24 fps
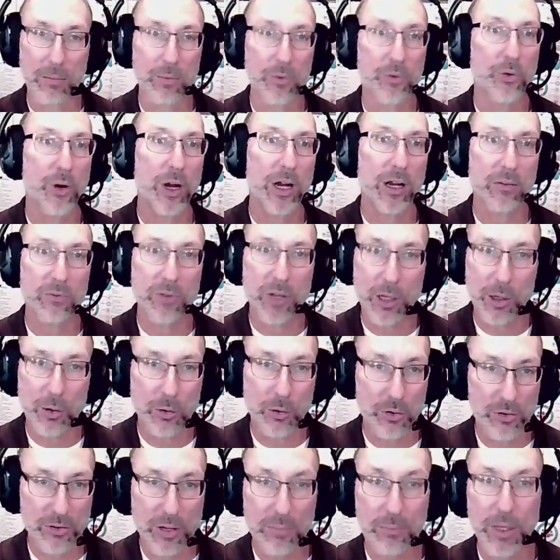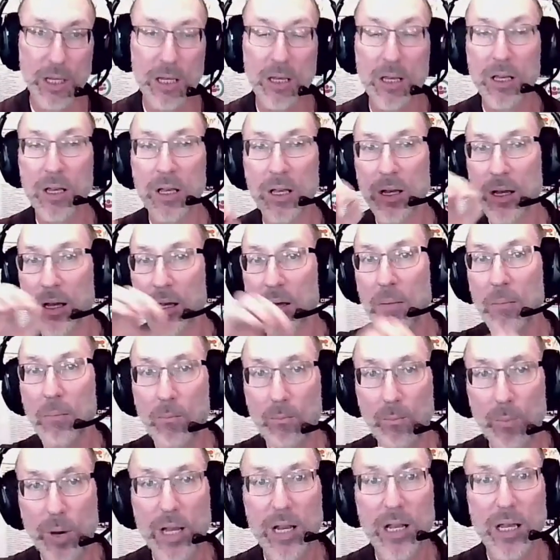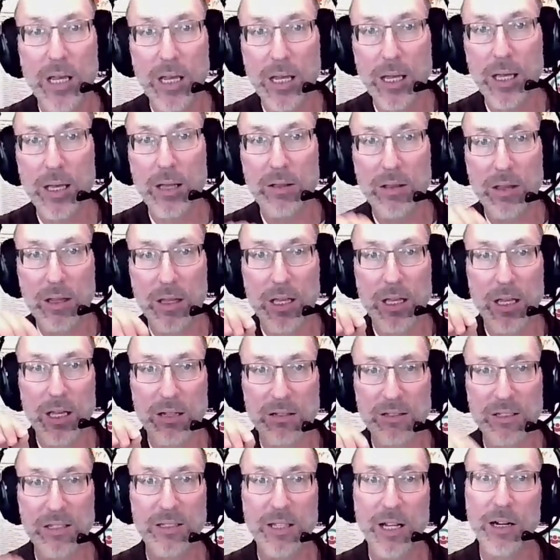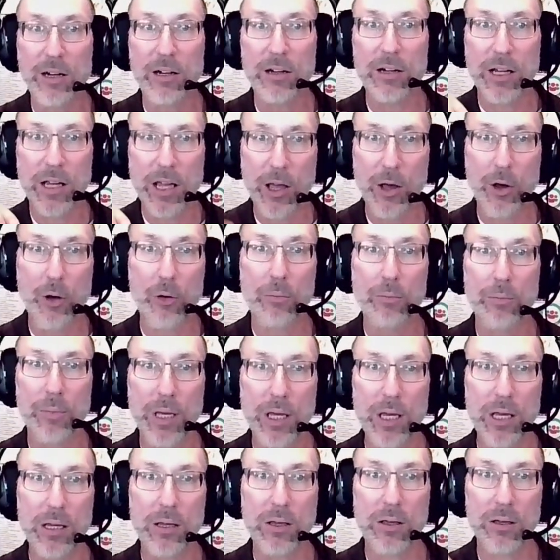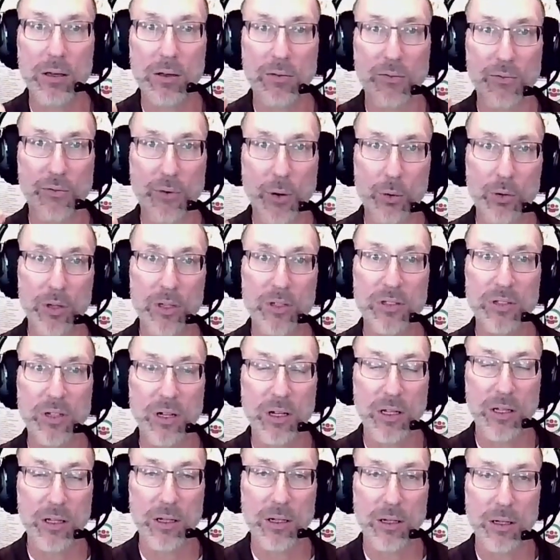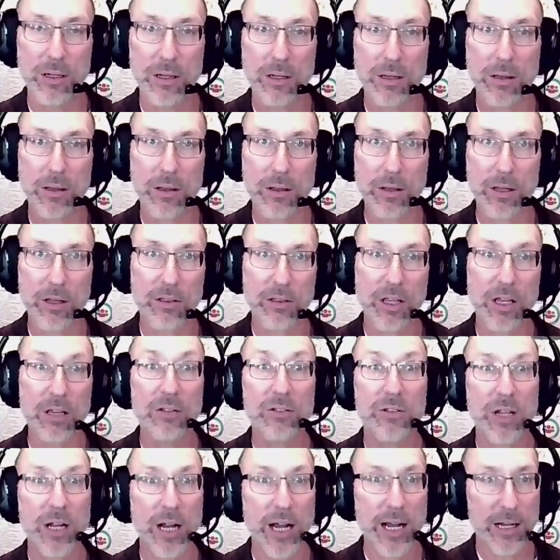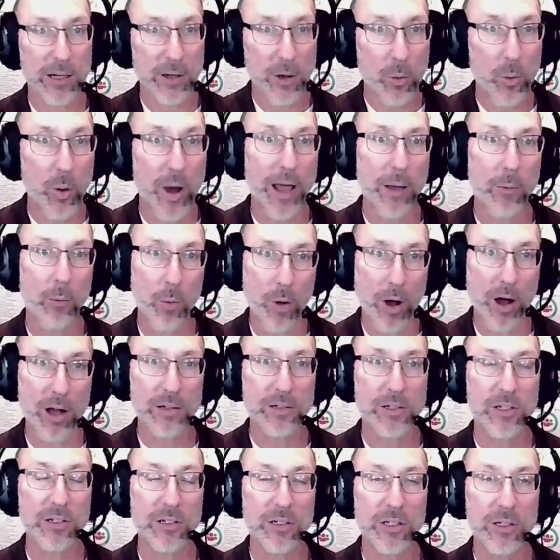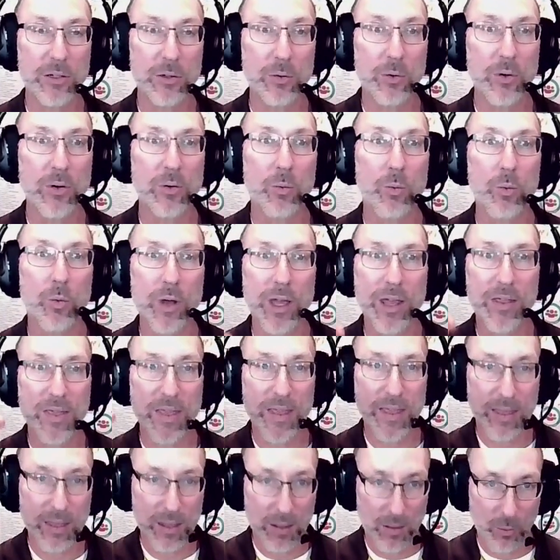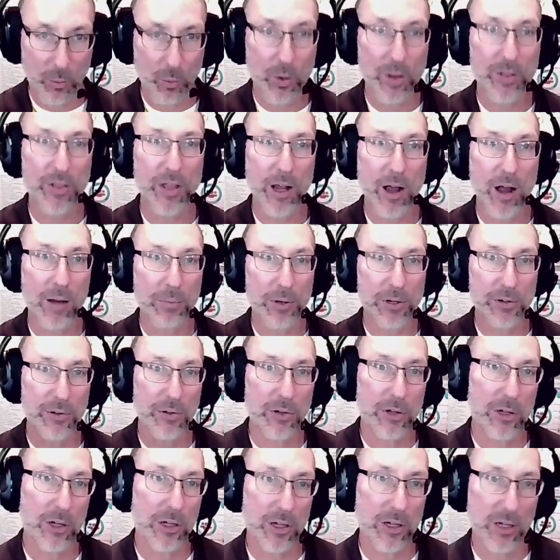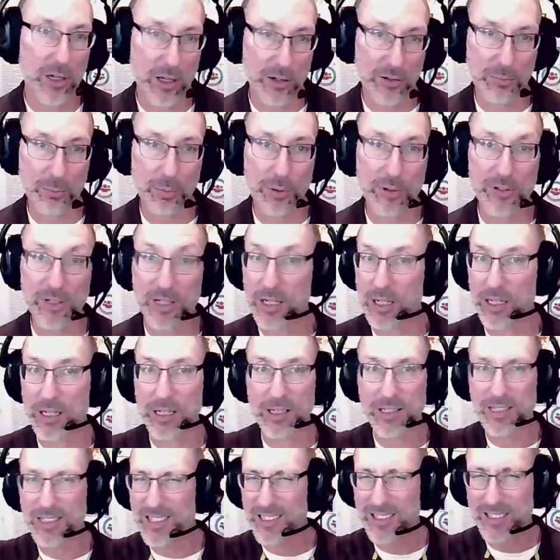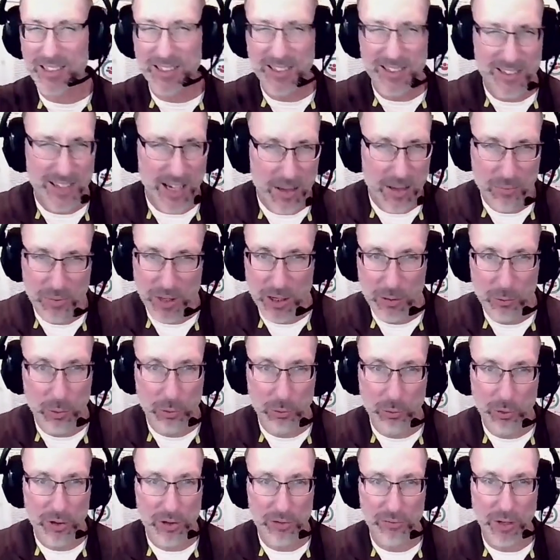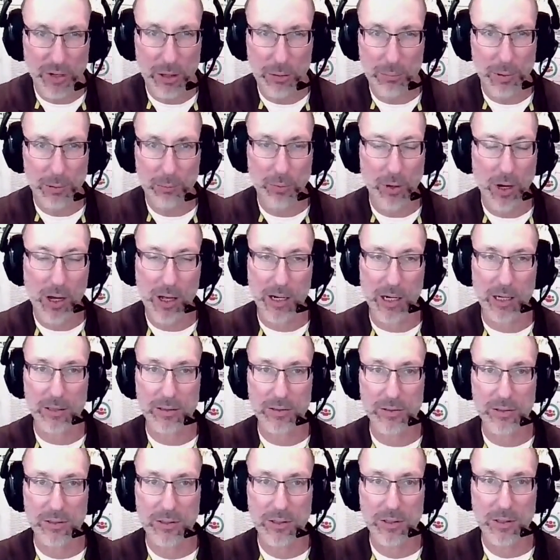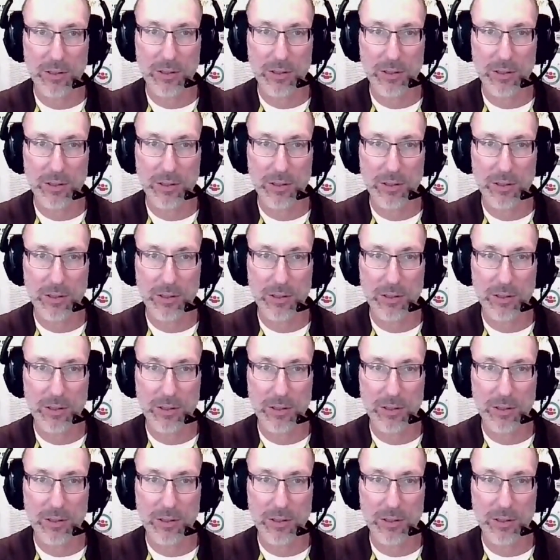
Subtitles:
training video or something. But it's there to help me focus on the things that I know I want to do when the opportunity gets presented. And this is the same thing when we're developing products,